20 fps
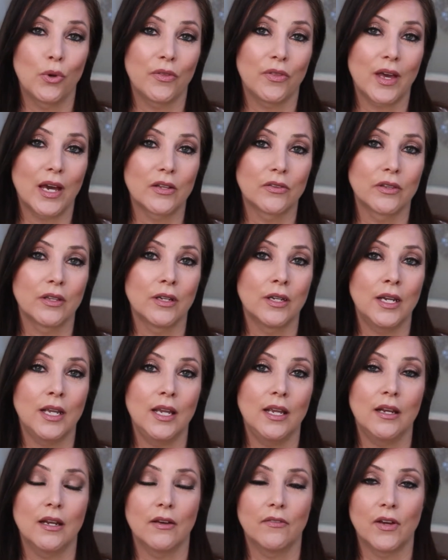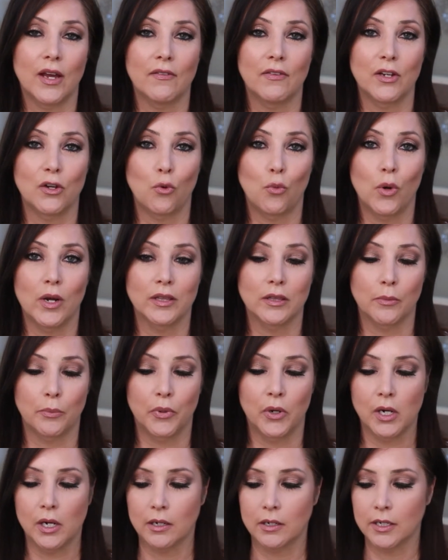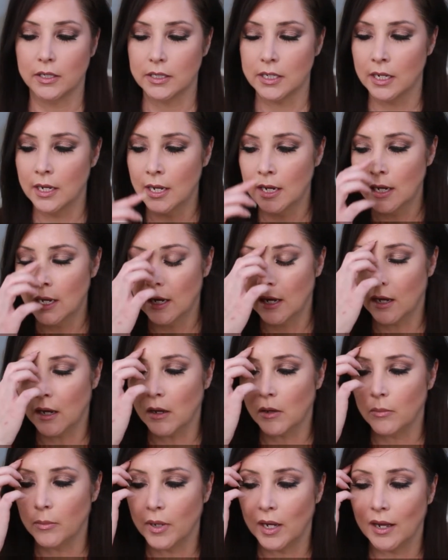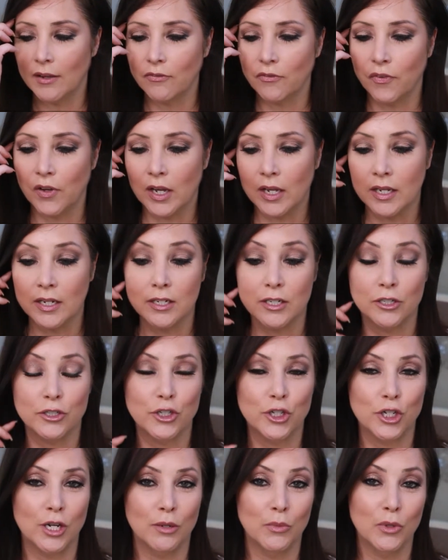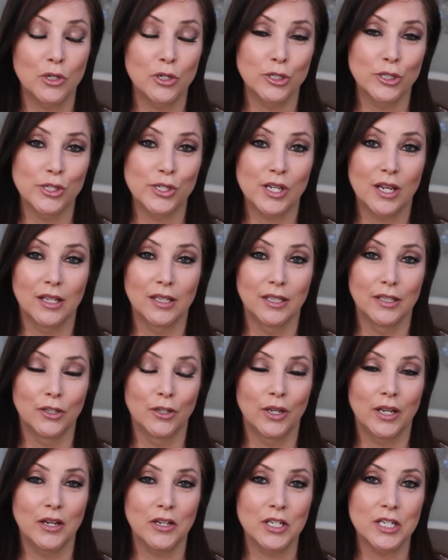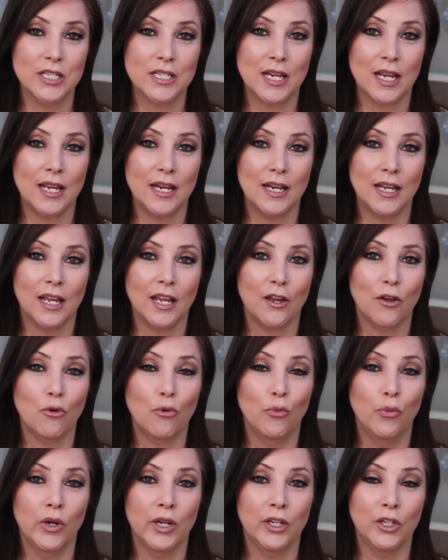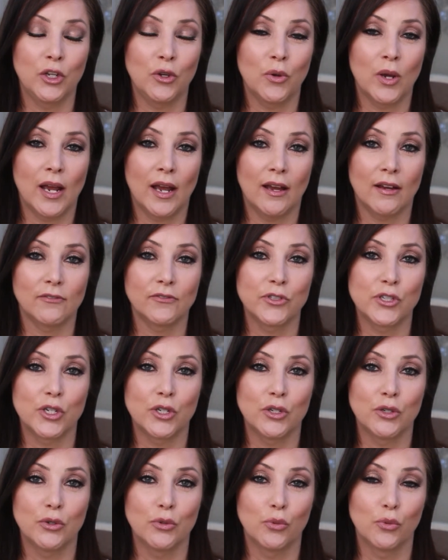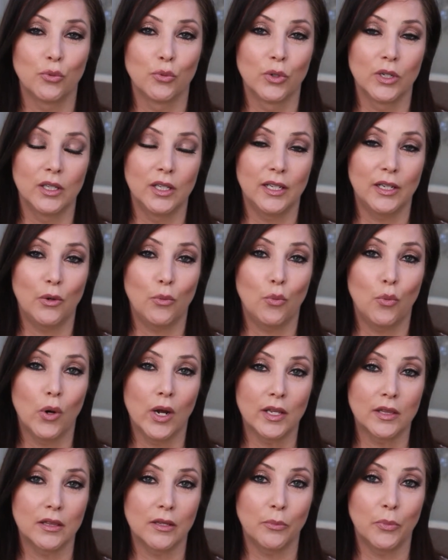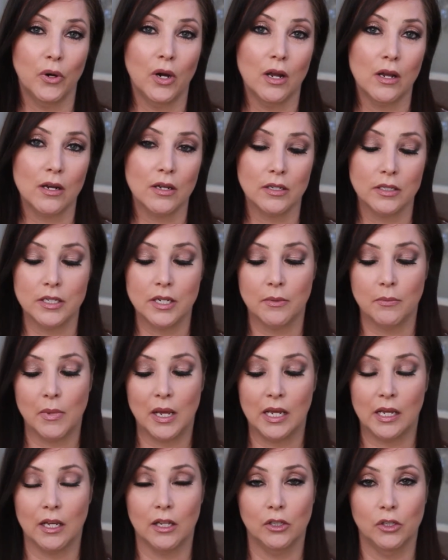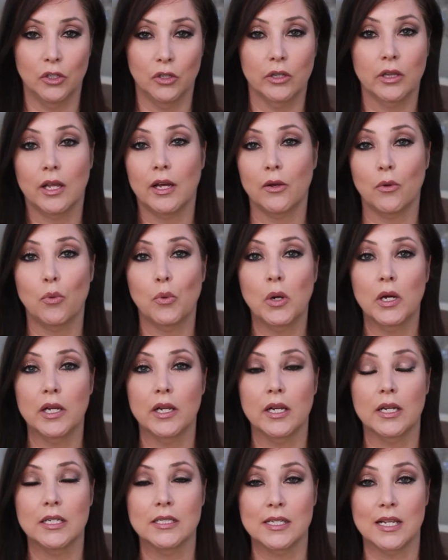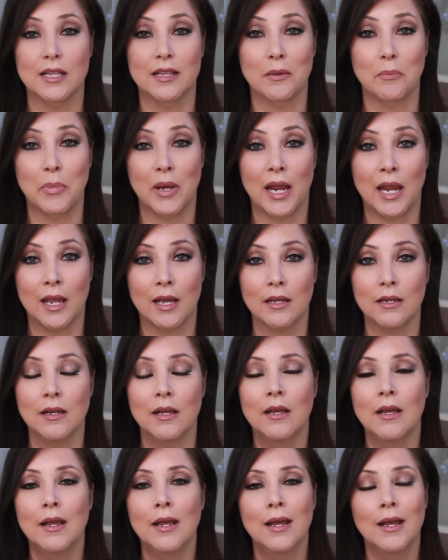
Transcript: without the need of having to wet the product. Um, I find shimmers a little irritating when you have to really wet the product to make it look like what is in the pan.